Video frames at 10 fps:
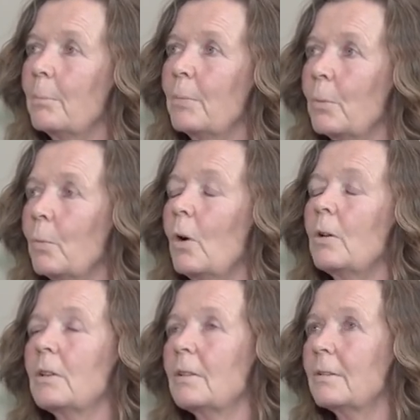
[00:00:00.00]
But
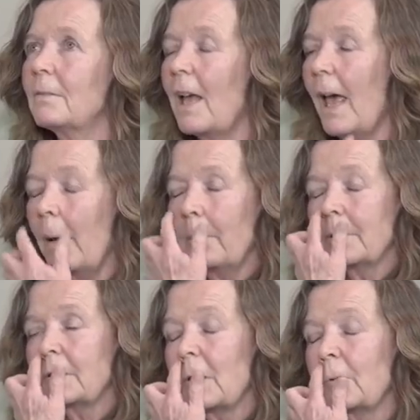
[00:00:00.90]
what
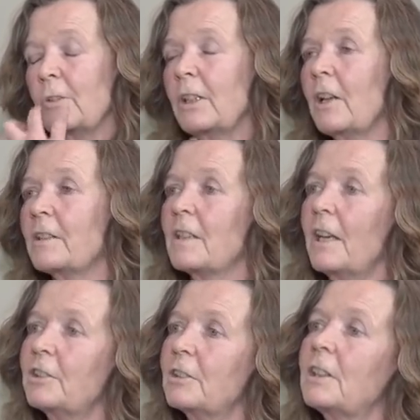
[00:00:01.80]
happens on
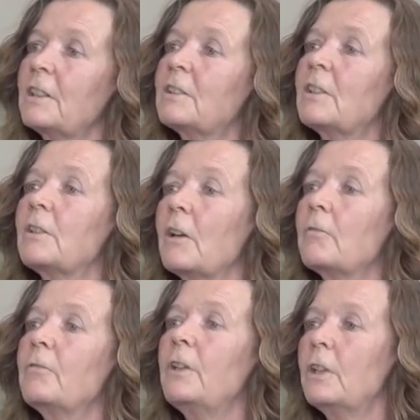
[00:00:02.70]
realization is that that
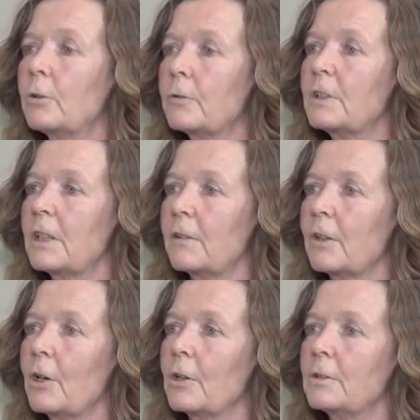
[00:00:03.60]
fear of death
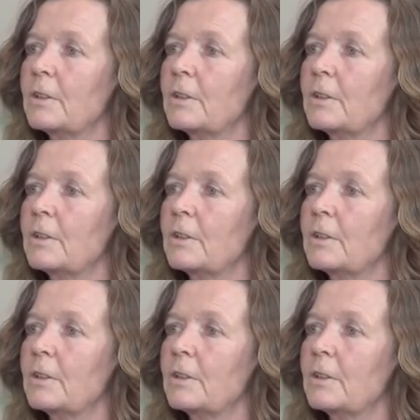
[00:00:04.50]
goes.